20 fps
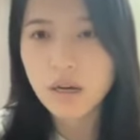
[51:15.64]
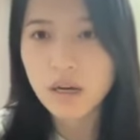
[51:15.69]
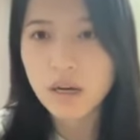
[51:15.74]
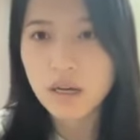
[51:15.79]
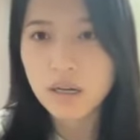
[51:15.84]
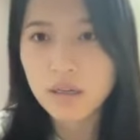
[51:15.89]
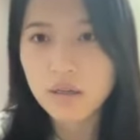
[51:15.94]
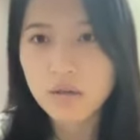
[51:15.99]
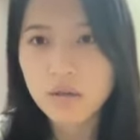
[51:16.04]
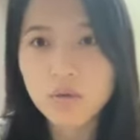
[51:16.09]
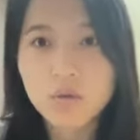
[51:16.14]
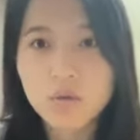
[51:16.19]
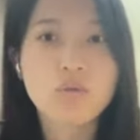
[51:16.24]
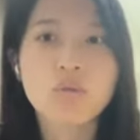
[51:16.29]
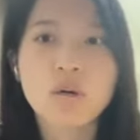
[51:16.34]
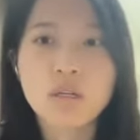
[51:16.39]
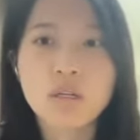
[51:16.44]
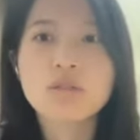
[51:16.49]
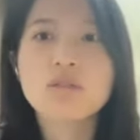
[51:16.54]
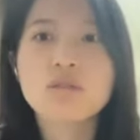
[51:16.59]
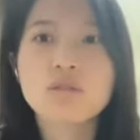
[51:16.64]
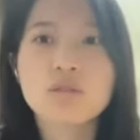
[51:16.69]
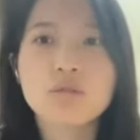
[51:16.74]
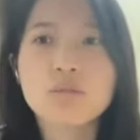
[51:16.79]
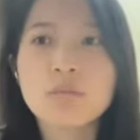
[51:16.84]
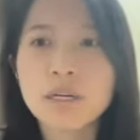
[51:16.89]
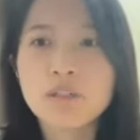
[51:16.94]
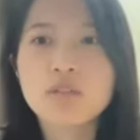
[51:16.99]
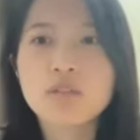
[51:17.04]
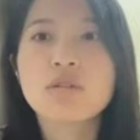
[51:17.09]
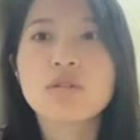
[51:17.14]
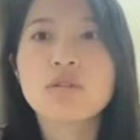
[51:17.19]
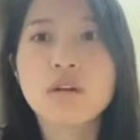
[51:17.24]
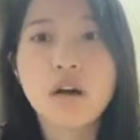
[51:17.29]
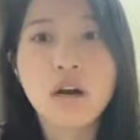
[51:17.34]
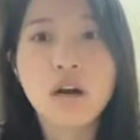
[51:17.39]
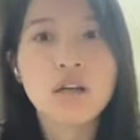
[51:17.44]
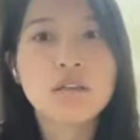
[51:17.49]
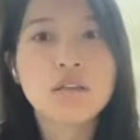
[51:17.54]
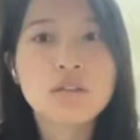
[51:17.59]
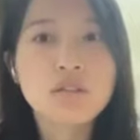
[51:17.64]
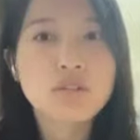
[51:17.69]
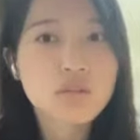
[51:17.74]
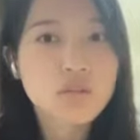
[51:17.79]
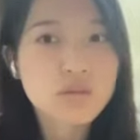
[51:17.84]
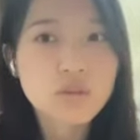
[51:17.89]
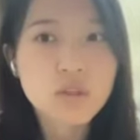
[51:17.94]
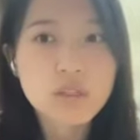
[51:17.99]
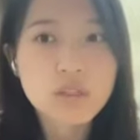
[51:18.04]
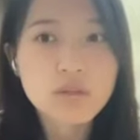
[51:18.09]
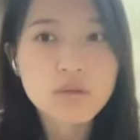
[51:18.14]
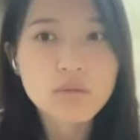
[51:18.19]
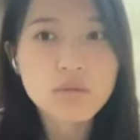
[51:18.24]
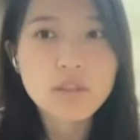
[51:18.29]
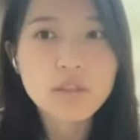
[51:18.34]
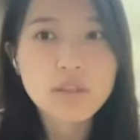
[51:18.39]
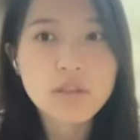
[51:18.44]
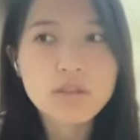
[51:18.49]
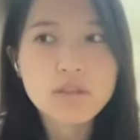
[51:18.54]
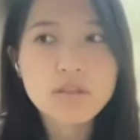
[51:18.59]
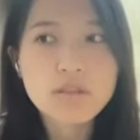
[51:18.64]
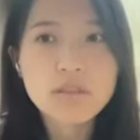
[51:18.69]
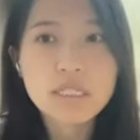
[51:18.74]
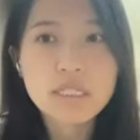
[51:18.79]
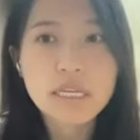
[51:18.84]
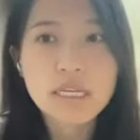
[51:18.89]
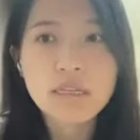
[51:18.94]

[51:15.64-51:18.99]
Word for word: I would want to mentor other social entrepreneurs